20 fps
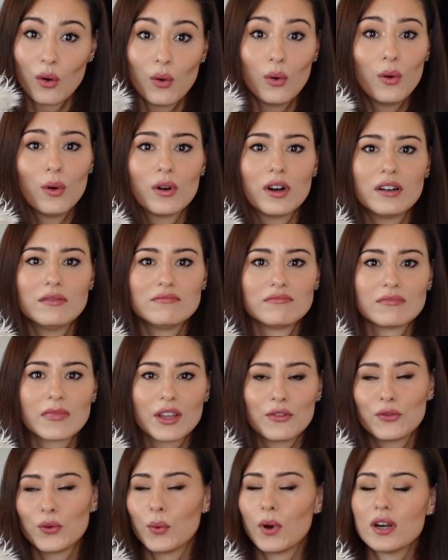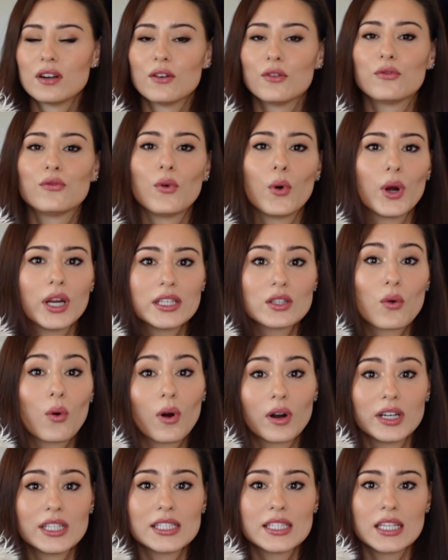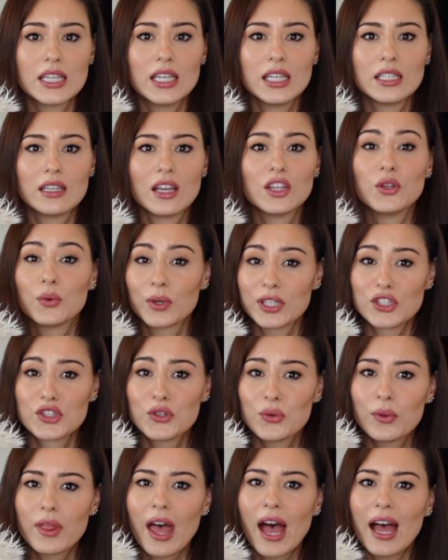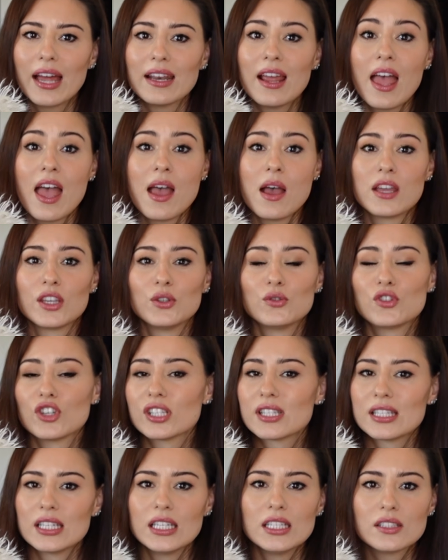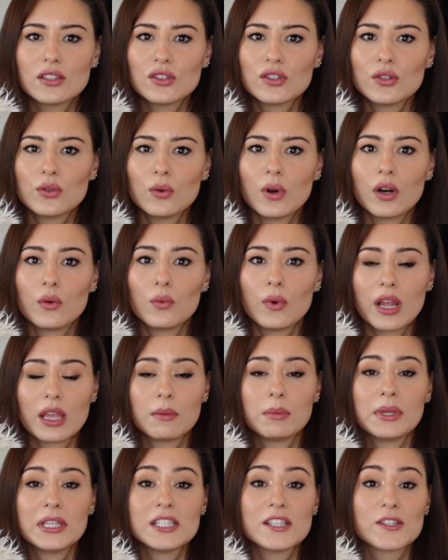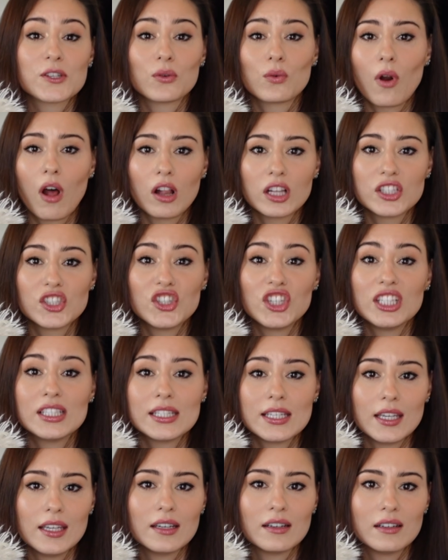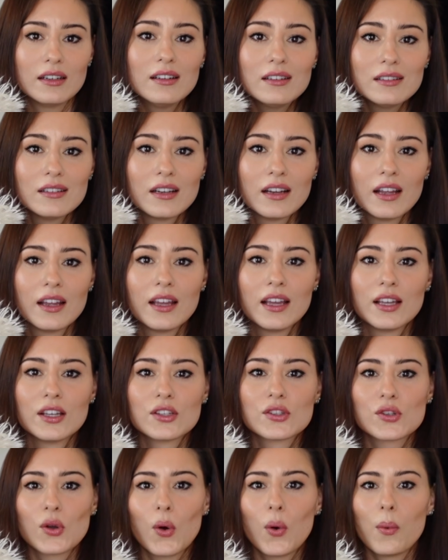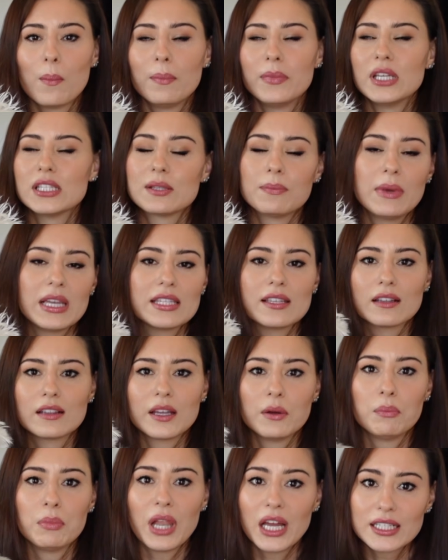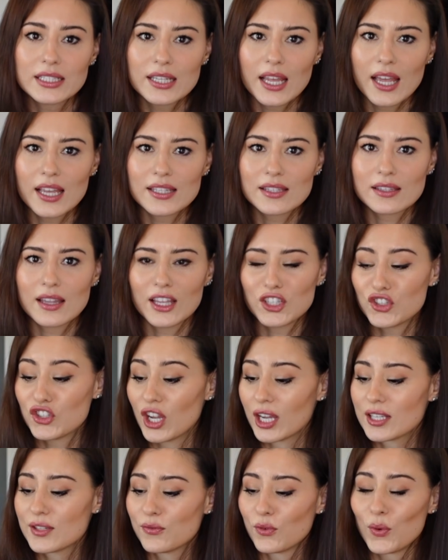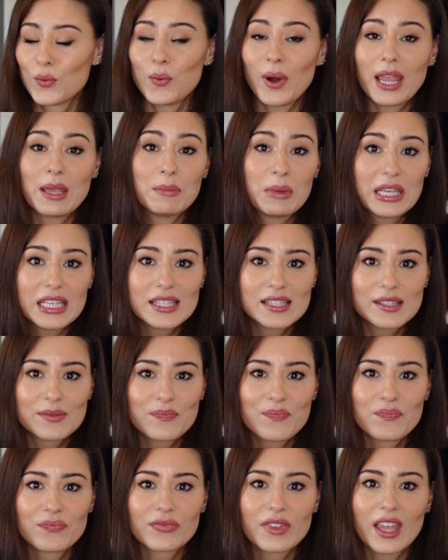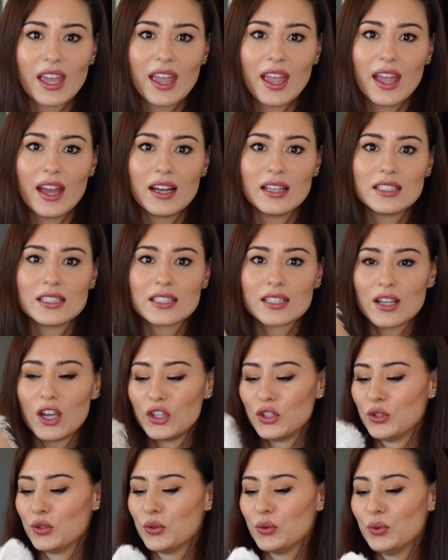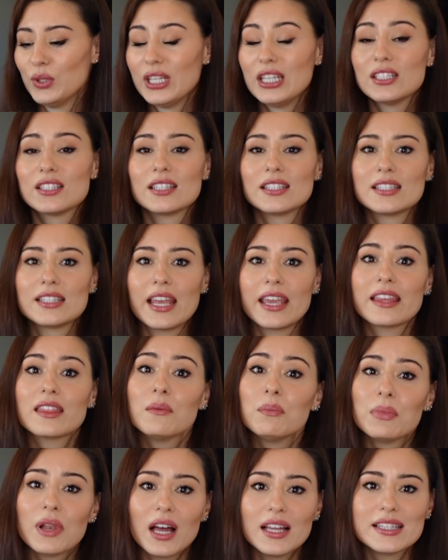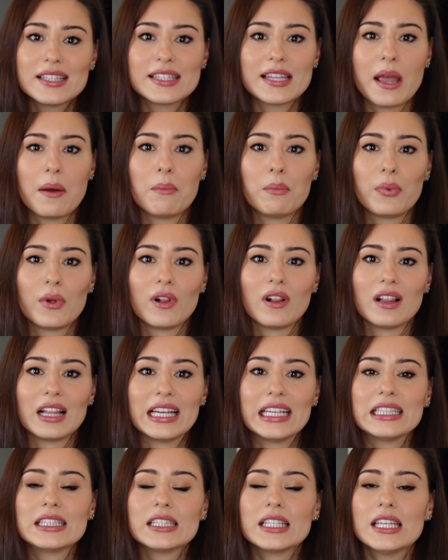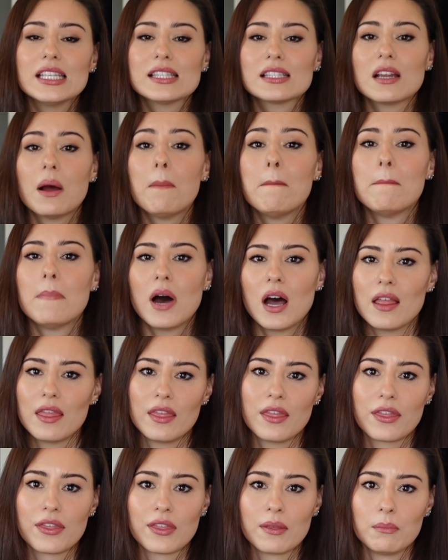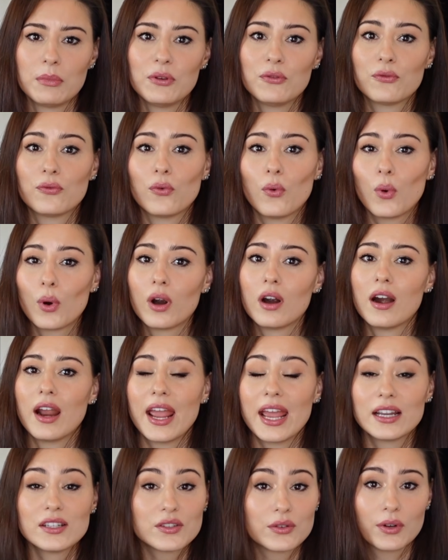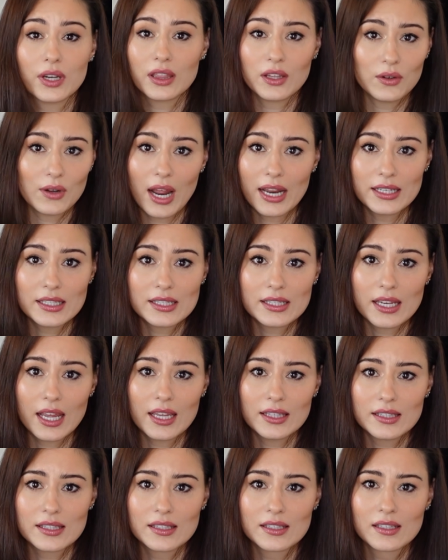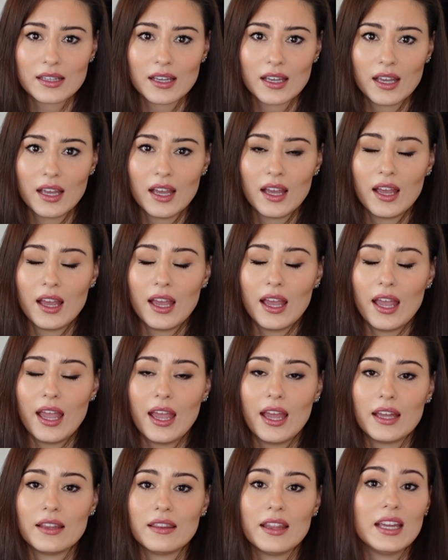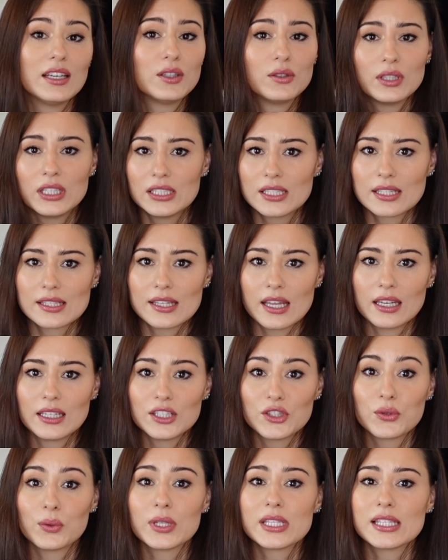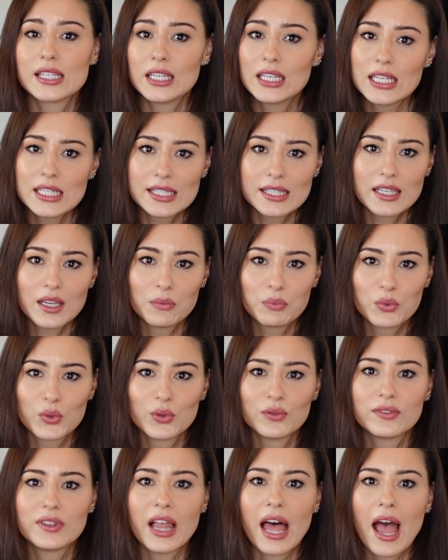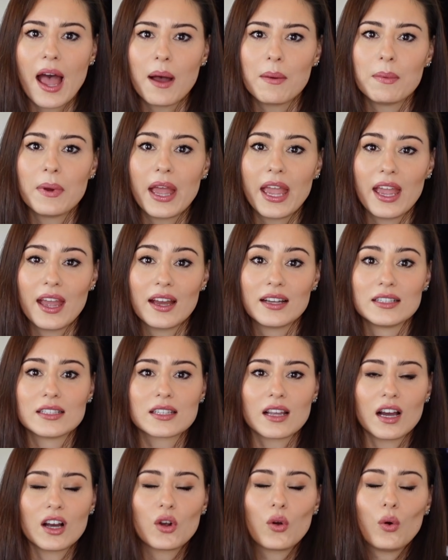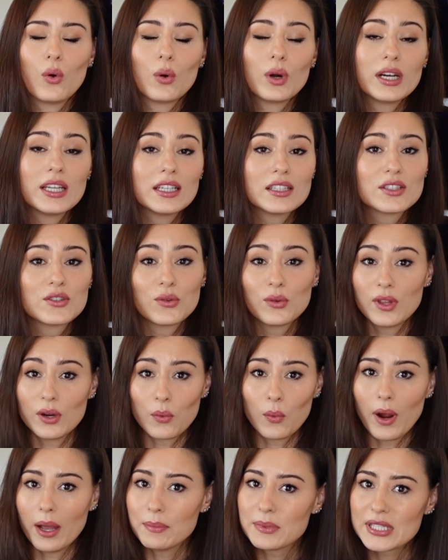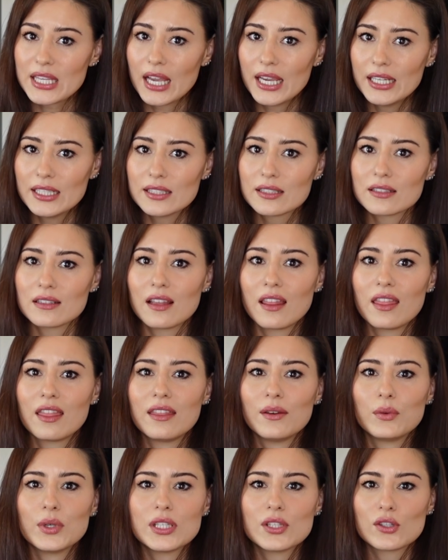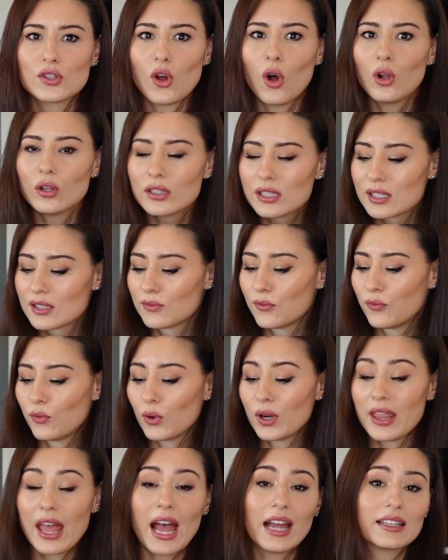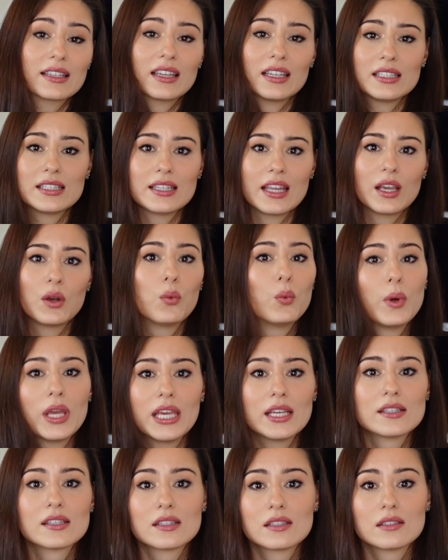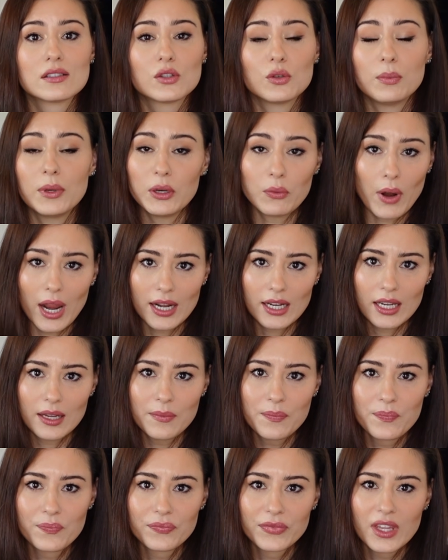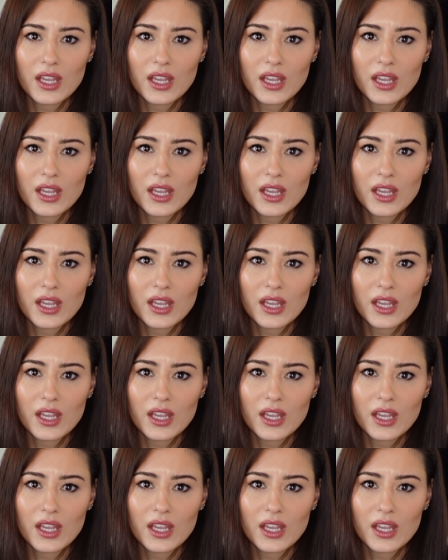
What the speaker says: Or if you want to avoid quarantine, you can do that. You just need to do a rabies serology titer. So it's basically a blood test that checks for rabies. And you need to take the blood sample at least a month before entering the United States. And then you need to send it to a CDC-approved lab, and according to their website, the results for that can take weeks to be ready.